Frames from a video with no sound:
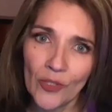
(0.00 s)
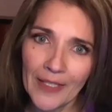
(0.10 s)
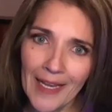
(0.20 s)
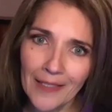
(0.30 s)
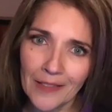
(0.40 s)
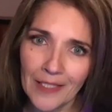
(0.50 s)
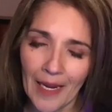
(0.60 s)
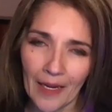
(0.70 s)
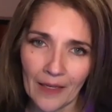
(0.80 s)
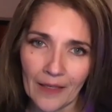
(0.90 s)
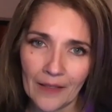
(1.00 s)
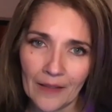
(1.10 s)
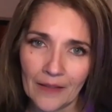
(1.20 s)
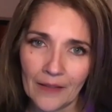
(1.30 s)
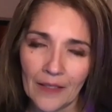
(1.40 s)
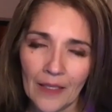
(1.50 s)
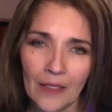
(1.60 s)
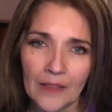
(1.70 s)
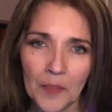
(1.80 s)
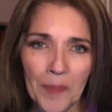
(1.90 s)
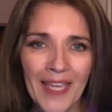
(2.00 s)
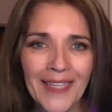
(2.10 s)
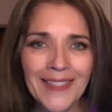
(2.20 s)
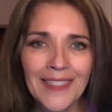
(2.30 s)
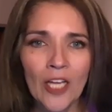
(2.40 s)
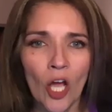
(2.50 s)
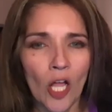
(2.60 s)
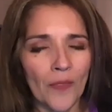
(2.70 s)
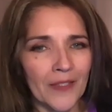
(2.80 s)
gas tank depending on the